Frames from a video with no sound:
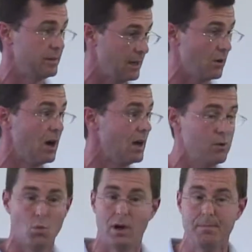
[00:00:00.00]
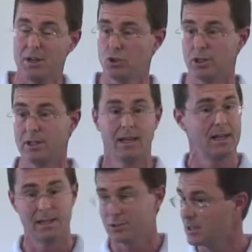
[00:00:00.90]
and they are on one mission,
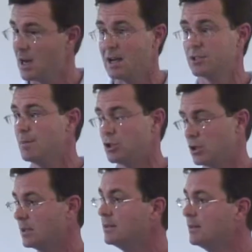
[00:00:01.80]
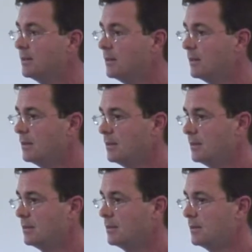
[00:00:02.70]
and it is God's mission.
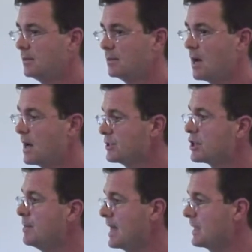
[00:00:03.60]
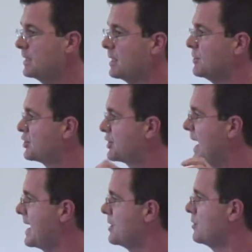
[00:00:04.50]
God has commanded them to
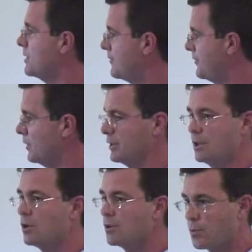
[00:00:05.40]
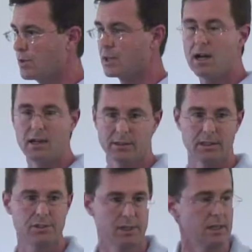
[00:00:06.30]
scatter and to fill the earth with a godly
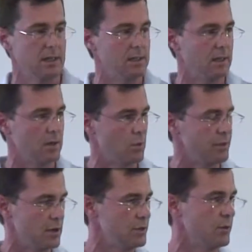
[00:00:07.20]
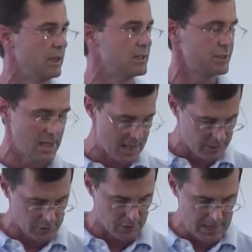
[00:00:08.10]
seed. And what they're doing instead
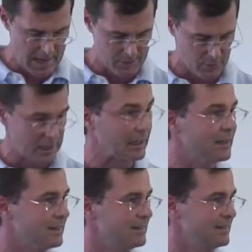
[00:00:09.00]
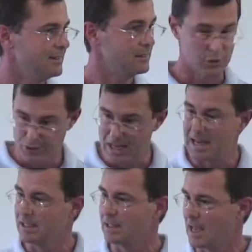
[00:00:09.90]
is they're gathering. They're
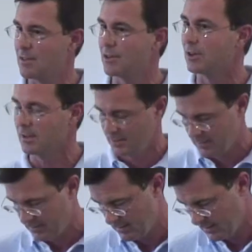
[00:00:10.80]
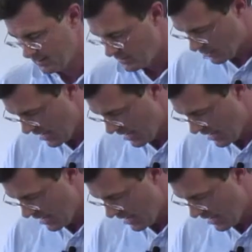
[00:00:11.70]
staying together. They're